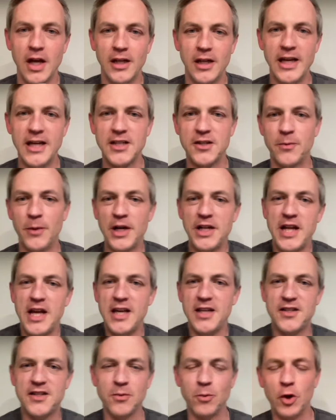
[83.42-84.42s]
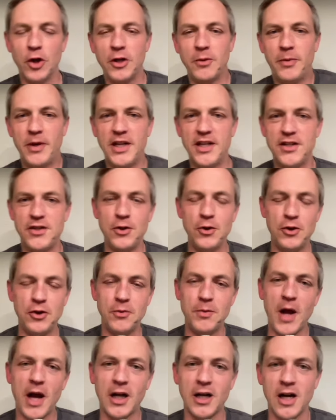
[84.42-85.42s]
Yeah, it's Monday. It's the Morning Pitt. It's
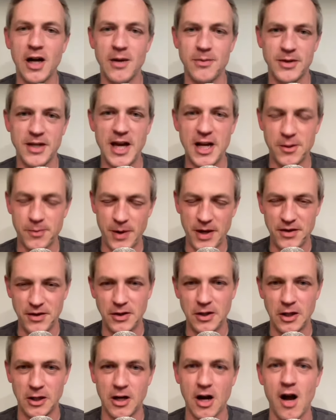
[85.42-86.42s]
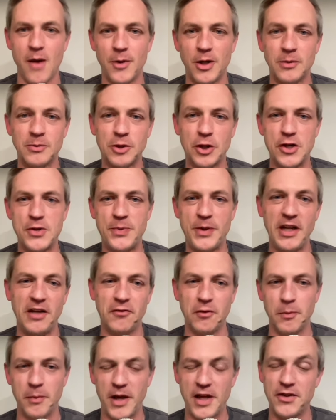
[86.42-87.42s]
YouTube.com slash Panther-Lair.com, and I'm Chris
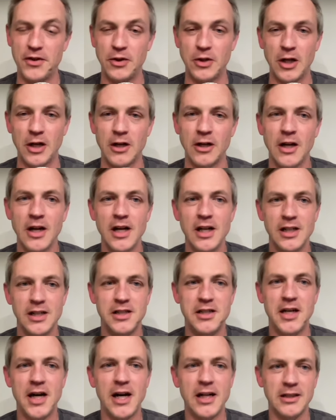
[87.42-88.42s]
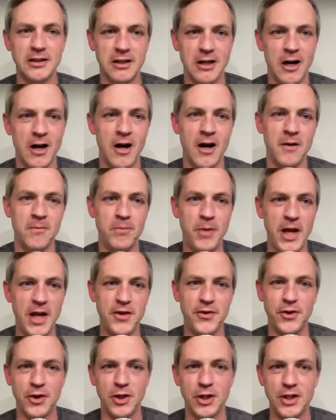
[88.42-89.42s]
Peak from Panther-Lair dot com,
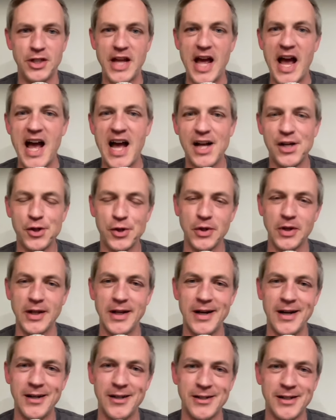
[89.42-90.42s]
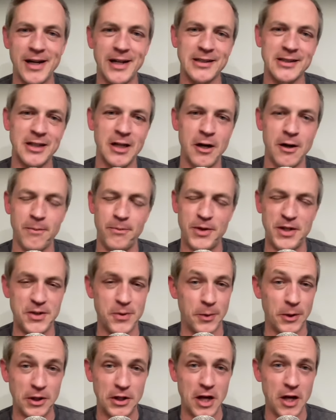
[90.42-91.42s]
Panther-Lair dot com,
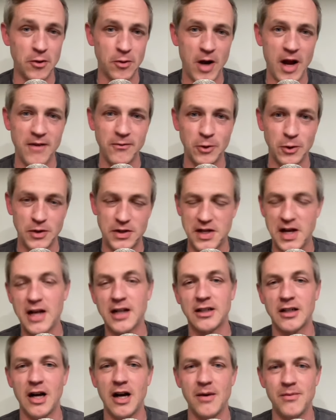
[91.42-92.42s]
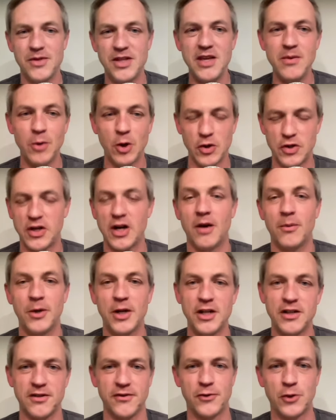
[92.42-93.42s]
Pittsburgh dot Rivals dot com, the most
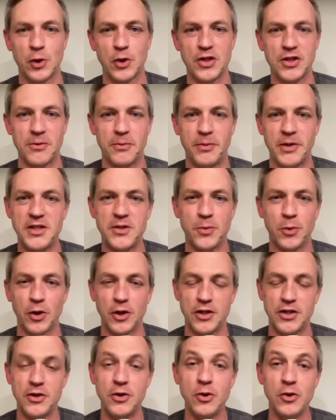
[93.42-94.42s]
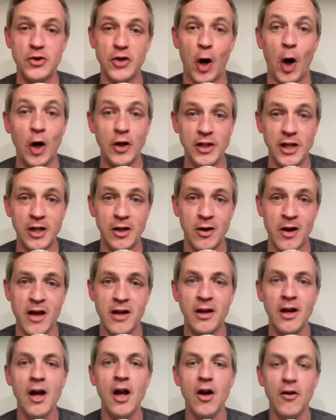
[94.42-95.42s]
comprehensive source of Pitt sports news on the
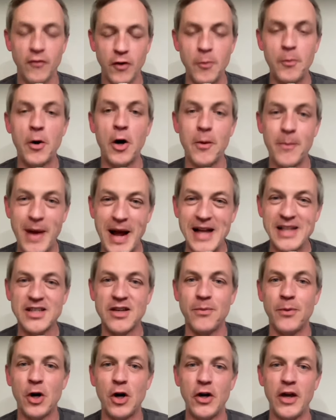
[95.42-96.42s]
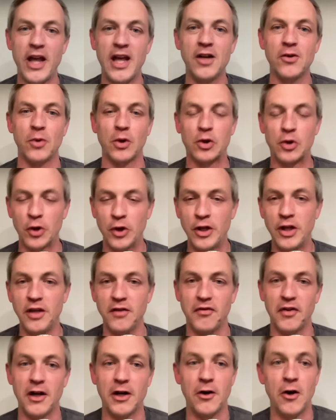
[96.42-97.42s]
internet, football, basketball, and recruiting.
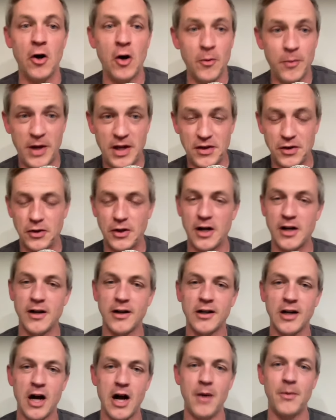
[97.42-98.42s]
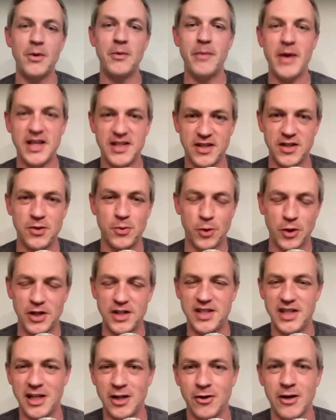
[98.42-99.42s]
You find it all at Panther-Lair dot com, and message
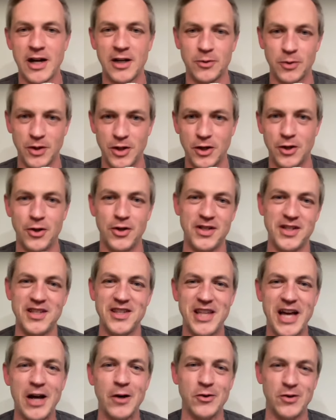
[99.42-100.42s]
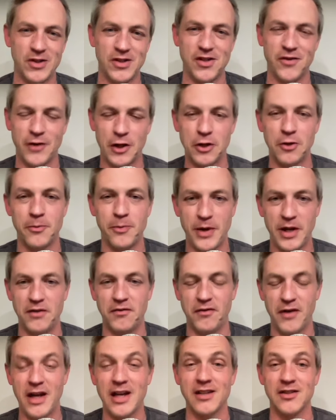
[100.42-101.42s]
boards to interact with hundreds and thousands of other
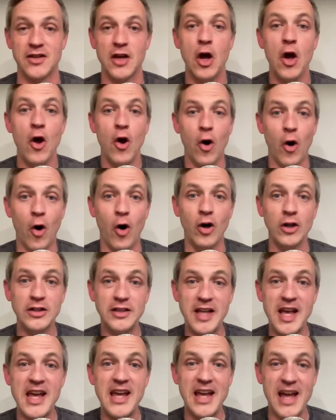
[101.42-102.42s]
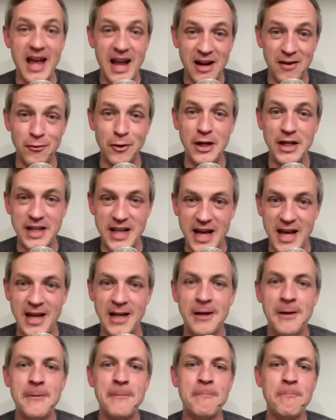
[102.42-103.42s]
Pitt fans. All day, every
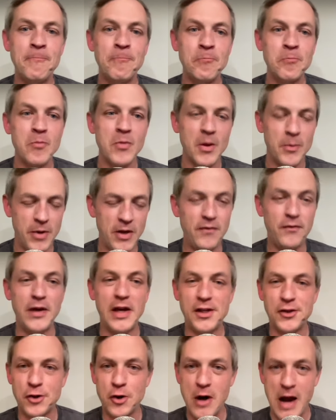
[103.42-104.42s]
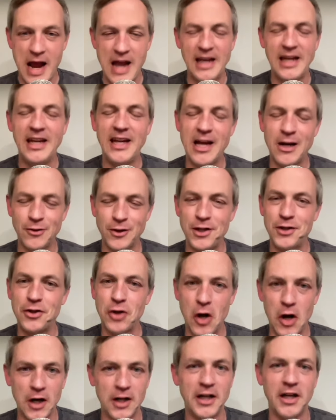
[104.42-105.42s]
day, Pitt fans are hanging out and
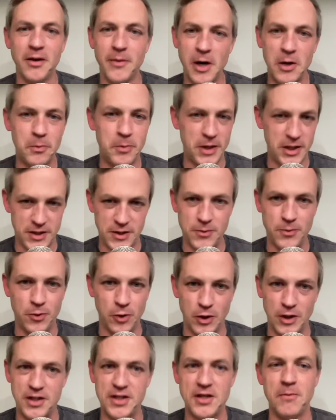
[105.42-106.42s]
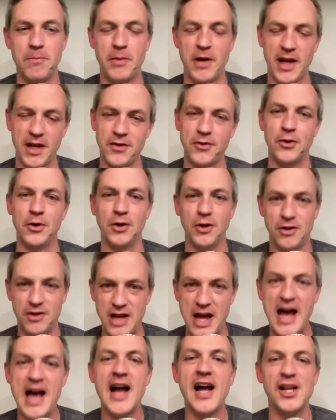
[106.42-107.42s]
talking about Pitt sports at
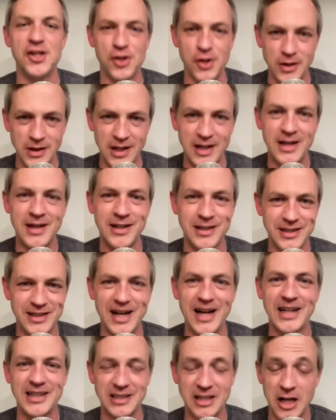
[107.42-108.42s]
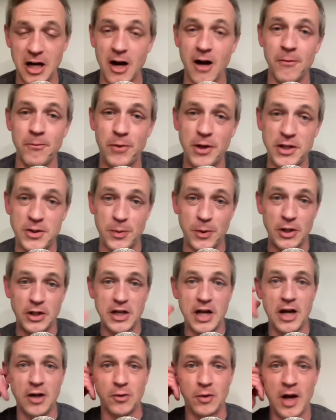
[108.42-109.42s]
Panther-Lair dot com,
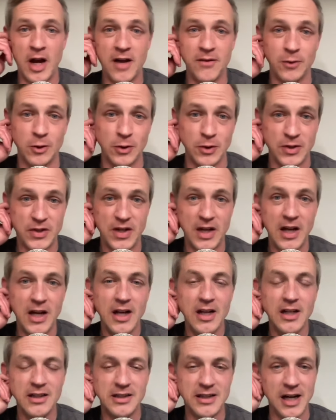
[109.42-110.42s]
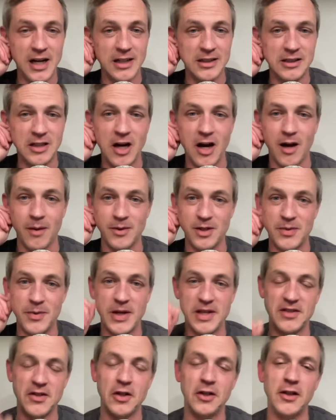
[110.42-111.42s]
Pittsburgh dot Rivals dot com. It's the
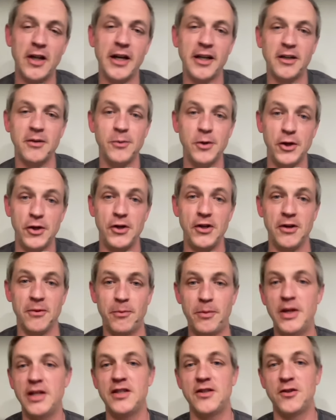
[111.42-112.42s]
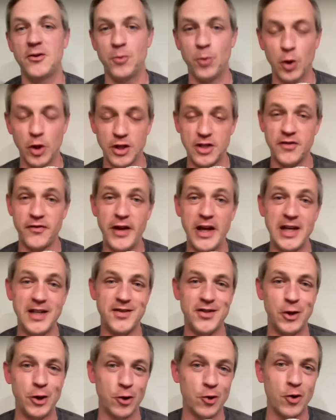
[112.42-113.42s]
best online community of Pitt sports
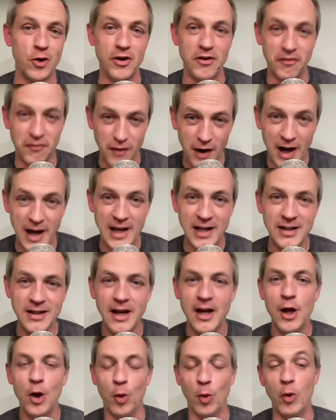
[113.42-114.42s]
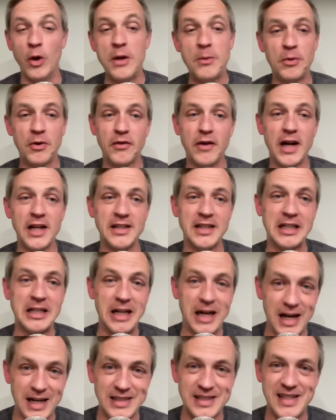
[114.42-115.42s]
fans that you're going to find. We provide the
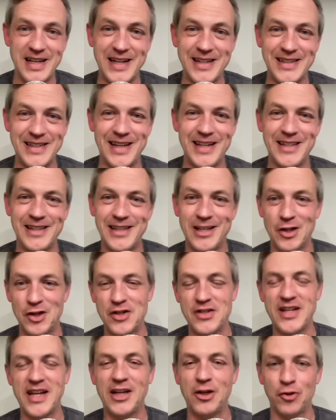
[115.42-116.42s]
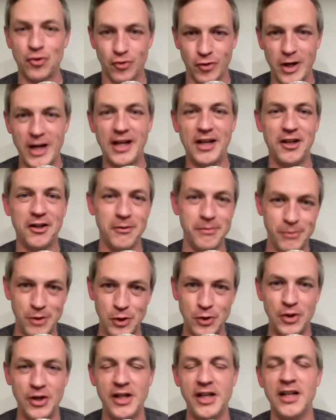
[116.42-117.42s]
content, and there's a great
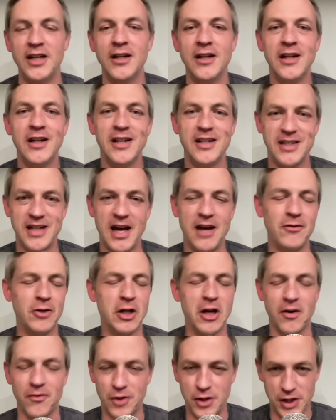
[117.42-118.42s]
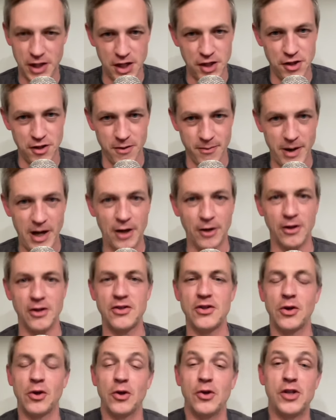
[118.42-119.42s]
community to have a conversation about it.
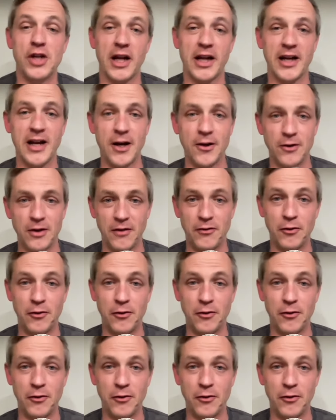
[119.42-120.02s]
So go check it out.